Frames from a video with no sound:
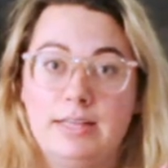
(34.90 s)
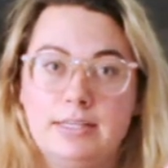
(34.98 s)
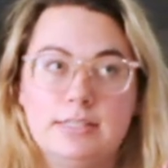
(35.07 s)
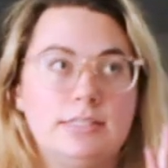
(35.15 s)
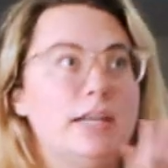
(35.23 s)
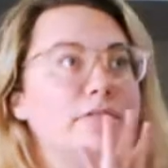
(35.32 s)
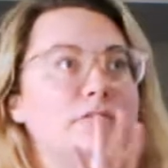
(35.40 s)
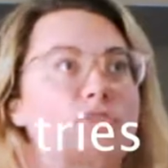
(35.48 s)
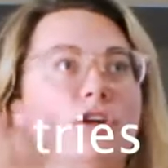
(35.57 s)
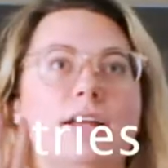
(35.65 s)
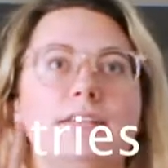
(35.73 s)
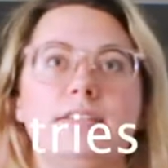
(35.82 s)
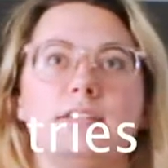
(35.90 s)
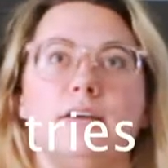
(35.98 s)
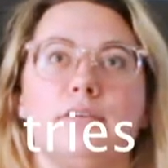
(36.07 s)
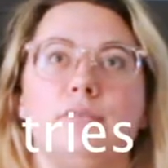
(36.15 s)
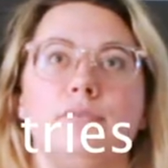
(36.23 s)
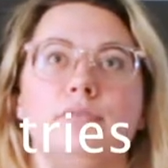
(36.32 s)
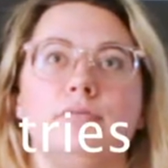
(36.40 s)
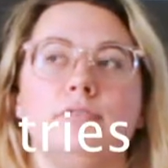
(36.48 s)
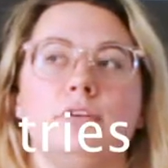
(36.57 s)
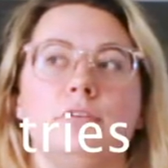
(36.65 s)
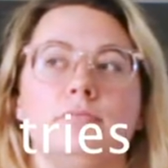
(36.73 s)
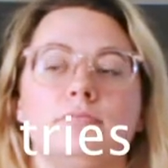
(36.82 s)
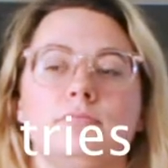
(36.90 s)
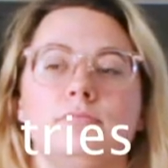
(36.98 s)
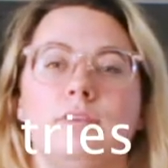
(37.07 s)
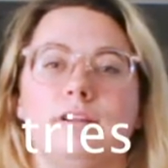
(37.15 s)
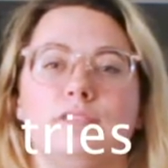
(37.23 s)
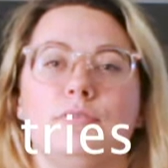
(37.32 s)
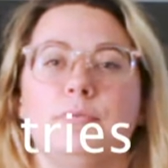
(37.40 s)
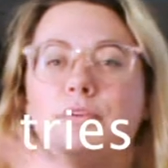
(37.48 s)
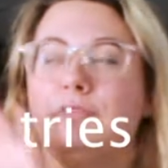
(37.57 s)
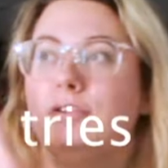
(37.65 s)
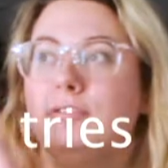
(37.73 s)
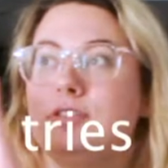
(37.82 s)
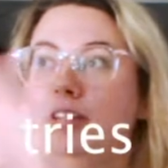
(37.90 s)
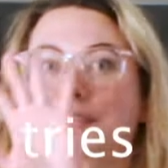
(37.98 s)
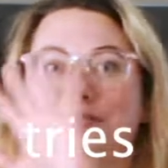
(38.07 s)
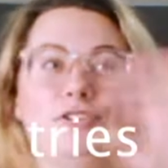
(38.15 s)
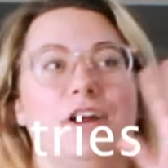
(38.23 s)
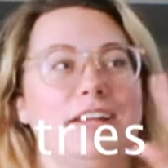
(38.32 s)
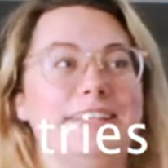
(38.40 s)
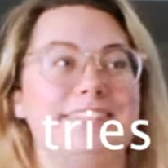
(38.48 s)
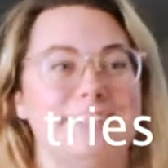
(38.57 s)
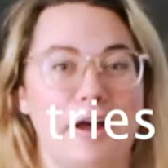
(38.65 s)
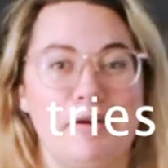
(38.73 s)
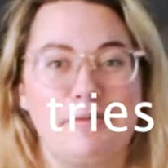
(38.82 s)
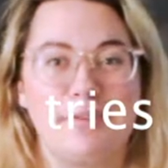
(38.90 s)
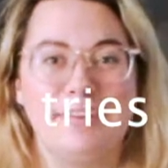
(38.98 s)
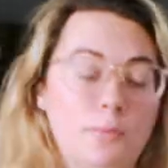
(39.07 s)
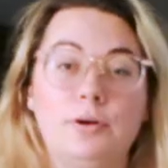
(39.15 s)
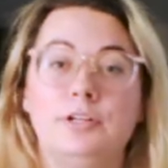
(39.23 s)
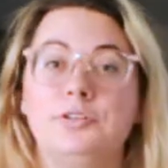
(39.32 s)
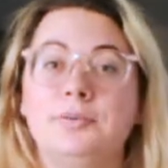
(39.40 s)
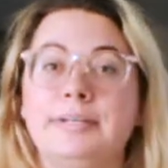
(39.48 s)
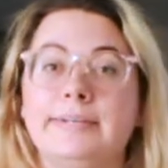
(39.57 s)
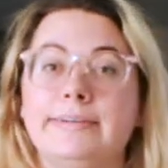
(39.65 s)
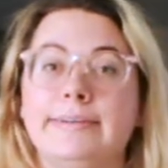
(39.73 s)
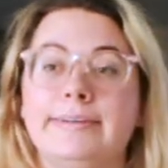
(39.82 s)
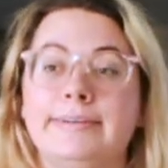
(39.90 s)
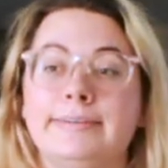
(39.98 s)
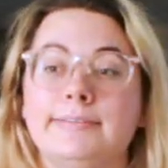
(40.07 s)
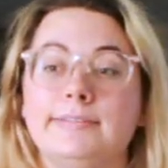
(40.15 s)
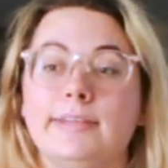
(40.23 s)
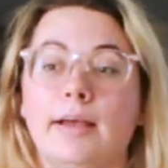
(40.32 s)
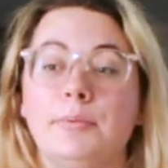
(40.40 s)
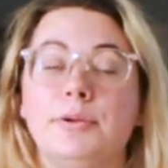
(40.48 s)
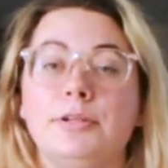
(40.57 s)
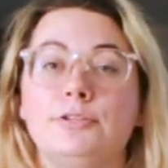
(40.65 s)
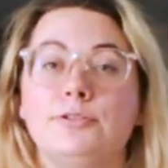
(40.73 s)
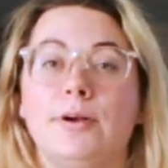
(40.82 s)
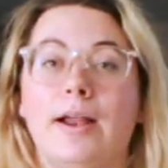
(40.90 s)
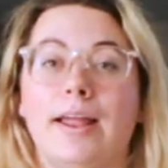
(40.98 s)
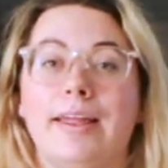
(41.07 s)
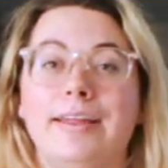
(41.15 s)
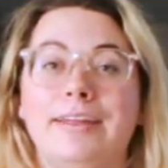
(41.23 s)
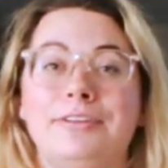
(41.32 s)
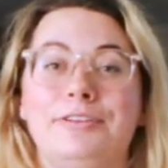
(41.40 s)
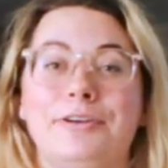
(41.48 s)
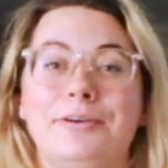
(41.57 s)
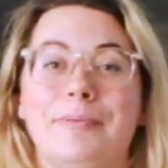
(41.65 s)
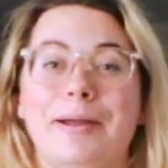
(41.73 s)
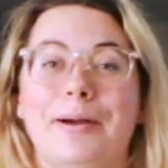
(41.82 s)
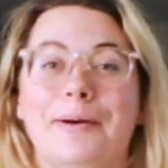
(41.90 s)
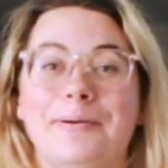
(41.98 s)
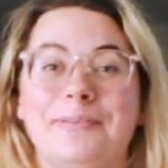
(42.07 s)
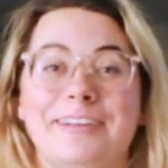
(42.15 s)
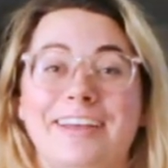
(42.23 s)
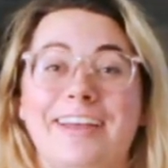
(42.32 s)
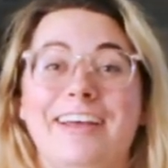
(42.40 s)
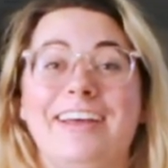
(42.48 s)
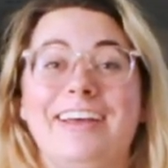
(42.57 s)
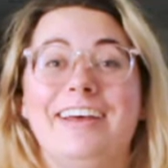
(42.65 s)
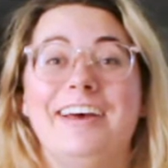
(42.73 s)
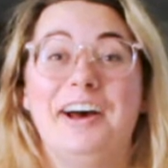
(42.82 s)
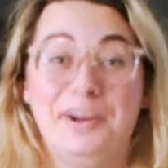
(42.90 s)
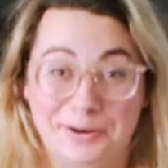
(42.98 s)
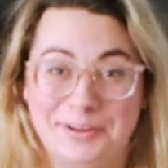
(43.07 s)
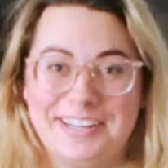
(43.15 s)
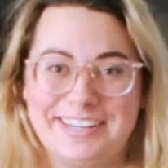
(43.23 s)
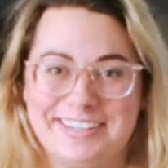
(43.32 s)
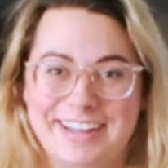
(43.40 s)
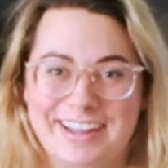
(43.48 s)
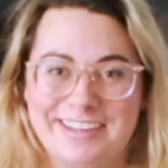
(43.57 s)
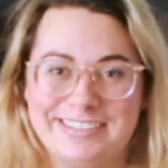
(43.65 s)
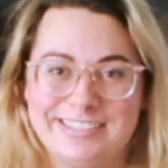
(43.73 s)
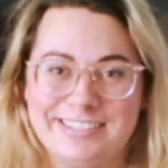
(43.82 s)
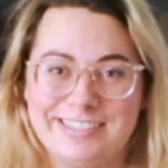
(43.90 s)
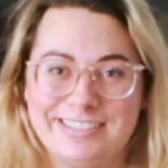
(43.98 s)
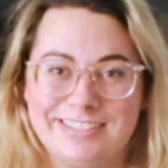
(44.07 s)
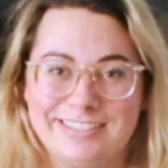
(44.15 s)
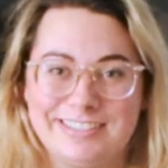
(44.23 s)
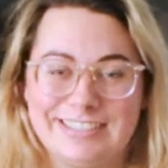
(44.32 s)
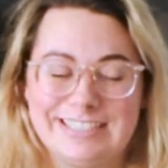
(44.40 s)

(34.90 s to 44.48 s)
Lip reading: Steph Tries Stuff, or I guess from your view, Steph Tries Stuff. What we're doing is I'm gonna try and do my own acrylic nails.